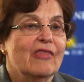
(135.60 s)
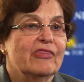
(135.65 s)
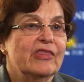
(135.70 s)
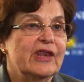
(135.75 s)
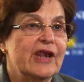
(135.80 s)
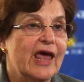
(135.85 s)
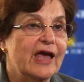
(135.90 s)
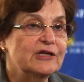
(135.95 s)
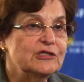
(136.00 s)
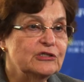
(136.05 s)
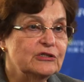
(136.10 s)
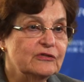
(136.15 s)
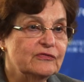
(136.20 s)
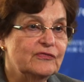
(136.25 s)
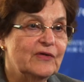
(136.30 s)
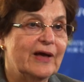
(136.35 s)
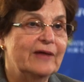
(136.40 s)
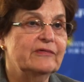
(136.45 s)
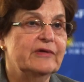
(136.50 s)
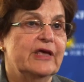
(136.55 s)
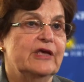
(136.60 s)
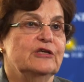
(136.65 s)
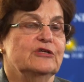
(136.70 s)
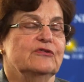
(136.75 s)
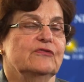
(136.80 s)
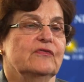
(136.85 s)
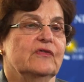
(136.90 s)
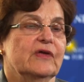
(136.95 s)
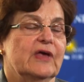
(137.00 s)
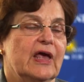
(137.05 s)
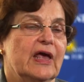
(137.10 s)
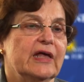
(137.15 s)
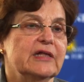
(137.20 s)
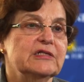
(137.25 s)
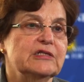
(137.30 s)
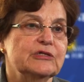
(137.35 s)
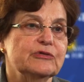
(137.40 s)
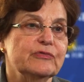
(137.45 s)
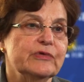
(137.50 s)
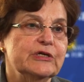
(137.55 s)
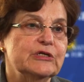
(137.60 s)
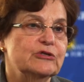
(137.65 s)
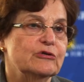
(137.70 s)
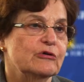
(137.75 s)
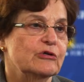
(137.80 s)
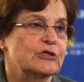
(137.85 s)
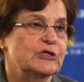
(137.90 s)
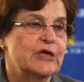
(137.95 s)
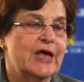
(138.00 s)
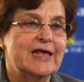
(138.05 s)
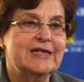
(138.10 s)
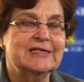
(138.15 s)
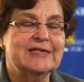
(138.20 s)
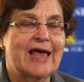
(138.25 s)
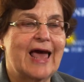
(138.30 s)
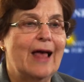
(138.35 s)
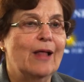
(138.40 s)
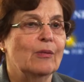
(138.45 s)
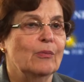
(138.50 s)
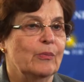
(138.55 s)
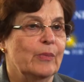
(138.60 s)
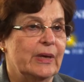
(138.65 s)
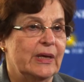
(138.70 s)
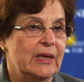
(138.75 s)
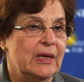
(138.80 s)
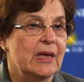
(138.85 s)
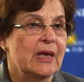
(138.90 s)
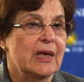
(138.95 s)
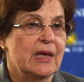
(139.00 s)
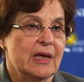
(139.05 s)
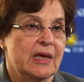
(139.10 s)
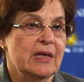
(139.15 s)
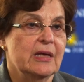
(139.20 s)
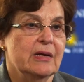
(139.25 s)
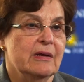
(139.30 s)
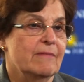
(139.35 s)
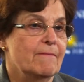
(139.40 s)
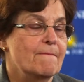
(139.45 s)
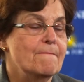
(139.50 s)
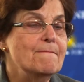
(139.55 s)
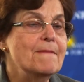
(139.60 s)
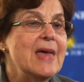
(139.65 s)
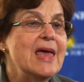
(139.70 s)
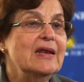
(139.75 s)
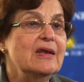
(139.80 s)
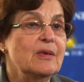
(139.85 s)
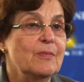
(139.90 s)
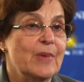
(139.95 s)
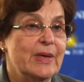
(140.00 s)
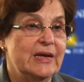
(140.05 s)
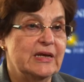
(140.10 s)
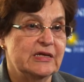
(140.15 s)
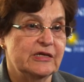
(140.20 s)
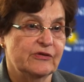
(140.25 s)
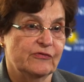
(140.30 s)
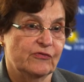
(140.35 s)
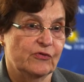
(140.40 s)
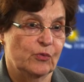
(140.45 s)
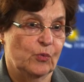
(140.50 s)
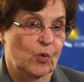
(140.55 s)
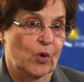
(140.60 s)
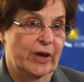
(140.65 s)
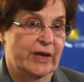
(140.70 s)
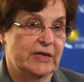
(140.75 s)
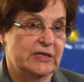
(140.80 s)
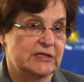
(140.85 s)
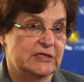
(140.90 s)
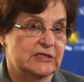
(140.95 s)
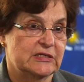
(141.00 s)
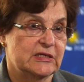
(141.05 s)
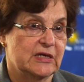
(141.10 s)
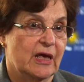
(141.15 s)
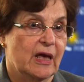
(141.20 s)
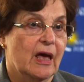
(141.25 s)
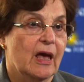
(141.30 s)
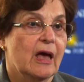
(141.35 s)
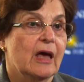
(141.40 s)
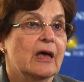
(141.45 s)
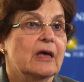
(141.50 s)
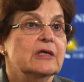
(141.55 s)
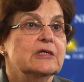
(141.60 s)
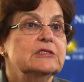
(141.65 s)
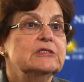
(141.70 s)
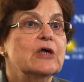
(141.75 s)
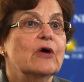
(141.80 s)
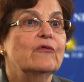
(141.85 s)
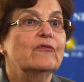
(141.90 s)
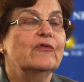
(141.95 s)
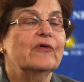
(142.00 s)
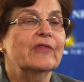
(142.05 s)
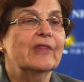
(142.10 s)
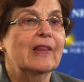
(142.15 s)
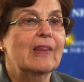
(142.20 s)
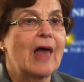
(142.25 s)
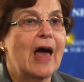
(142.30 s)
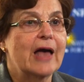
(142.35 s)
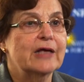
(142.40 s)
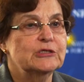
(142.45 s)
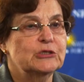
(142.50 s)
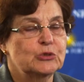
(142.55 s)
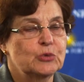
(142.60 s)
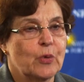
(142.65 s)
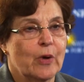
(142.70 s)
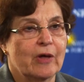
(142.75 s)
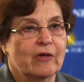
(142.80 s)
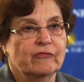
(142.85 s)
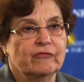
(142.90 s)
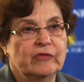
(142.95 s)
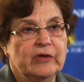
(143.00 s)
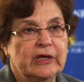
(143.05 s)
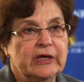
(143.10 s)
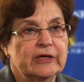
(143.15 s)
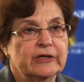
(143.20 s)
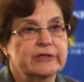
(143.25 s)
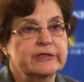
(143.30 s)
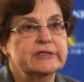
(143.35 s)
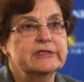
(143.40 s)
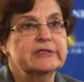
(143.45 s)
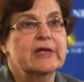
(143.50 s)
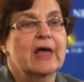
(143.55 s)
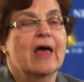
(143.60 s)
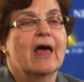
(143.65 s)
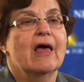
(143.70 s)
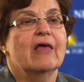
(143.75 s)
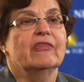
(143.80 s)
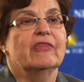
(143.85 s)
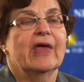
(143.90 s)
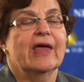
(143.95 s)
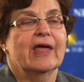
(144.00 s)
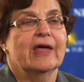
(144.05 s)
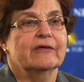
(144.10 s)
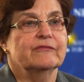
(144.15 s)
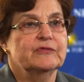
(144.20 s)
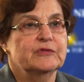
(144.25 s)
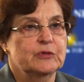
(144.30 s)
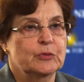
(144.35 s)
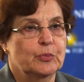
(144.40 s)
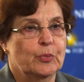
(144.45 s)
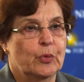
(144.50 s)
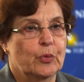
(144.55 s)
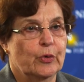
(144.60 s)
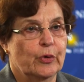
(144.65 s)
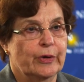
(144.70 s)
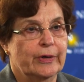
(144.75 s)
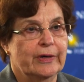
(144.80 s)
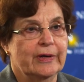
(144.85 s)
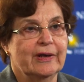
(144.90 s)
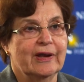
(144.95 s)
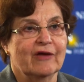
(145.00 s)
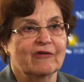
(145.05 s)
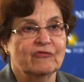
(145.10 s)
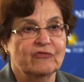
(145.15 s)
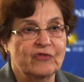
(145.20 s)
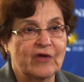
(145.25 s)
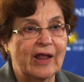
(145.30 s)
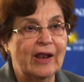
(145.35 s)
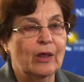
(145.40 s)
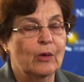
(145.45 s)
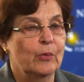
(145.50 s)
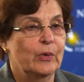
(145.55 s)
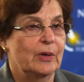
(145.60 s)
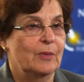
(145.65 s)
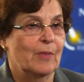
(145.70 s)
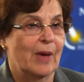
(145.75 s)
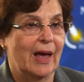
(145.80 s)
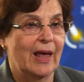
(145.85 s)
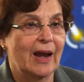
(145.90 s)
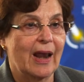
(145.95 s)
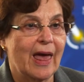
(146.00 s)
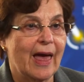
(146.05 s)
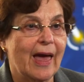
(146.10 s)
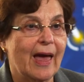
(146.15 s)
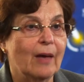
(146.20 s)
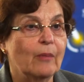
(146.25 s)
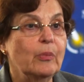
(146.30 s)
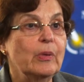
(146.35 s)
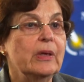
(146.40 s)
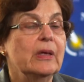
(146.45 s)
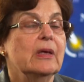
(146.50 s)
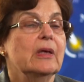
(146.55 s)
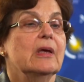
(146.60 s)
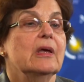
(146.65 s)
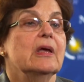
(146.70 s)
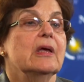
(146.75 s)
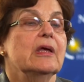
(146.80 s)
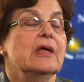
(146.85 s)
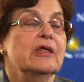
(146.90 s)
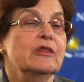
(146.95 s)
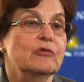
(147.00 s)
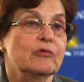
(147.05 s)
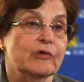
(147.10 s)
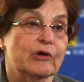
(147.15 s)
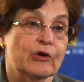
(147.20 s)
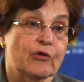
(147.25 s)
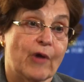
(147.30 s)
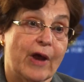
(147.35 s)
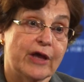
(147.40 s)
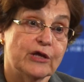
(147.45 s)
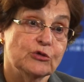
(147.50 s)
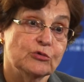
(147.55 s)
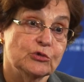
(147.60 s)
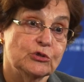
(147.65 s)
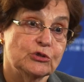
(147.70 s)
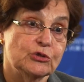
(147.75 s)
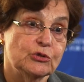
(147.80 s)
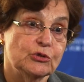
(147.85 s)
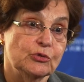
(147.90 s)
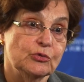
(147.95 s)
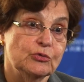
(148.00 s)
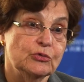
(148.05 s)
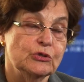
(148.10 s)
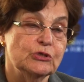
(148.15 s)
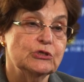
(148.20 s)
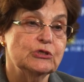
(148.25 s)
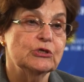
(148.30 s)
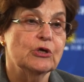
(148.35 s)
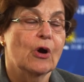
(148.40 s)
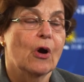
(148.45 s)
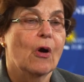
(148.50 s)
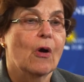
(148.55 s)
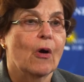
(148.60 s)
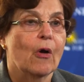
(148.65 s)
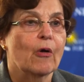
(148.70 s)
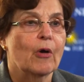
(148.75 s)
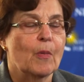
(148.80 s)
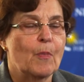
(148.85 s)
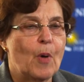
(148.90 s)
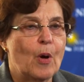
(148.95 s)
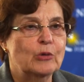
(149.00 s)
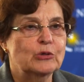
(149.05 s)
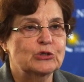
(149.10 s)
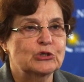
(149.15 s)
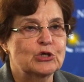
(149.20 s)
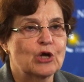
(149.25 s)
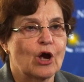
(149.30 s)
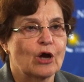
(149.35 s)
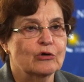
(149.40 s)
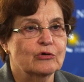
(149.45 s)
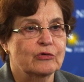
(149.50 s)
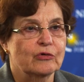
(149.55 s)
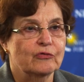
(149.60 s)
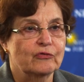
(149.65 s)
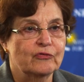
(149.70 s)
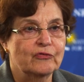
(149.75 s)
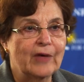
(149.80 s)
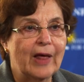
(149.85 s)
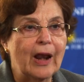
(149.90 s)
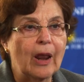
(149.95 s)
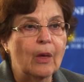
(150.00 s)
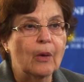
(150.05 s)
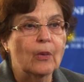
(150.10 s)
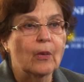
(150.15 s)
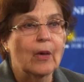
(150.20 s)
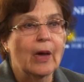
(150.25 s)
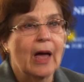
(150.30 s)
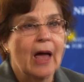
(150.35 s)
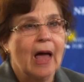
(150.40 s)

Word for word: The National Foundation for Cancer Research has helped me in many, many different ways. So for the last 12 years, they have supported a fellow in my lab either a graduate student or a postdoctoral fellow.